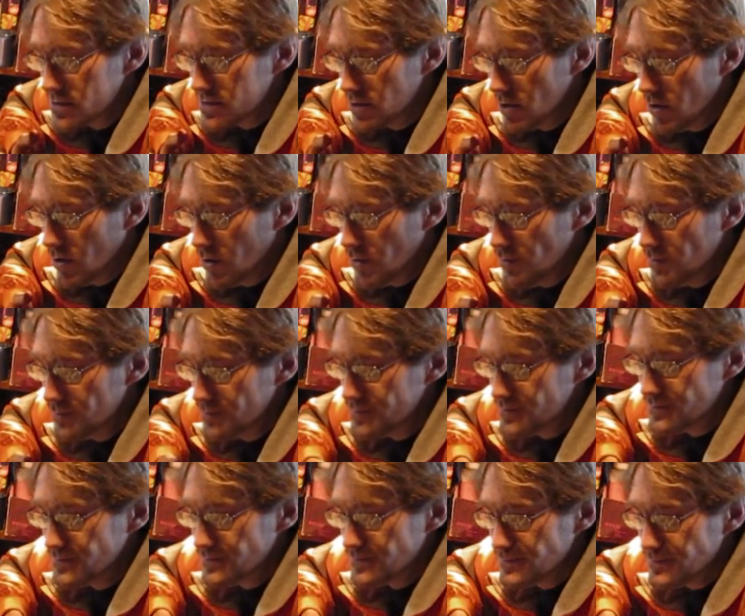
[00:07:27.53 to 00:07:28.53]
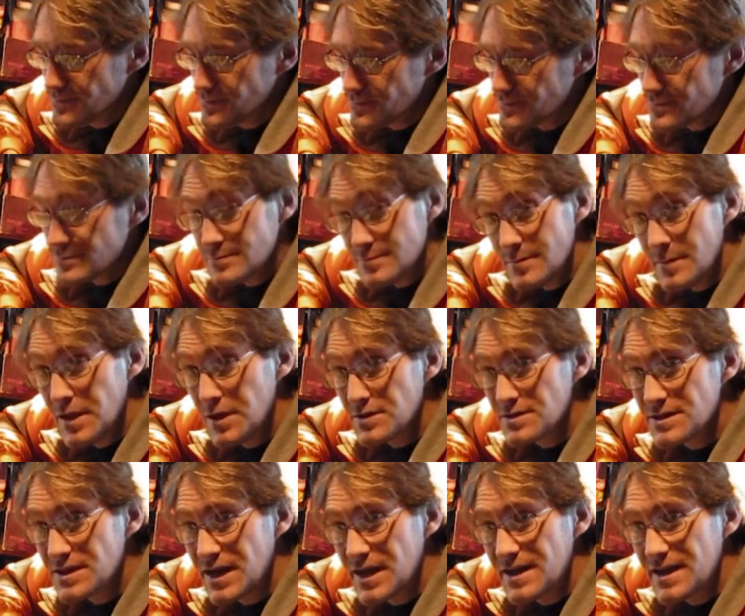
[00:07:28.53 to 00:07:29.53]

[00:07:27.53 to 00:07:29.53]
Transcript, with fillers: So, there's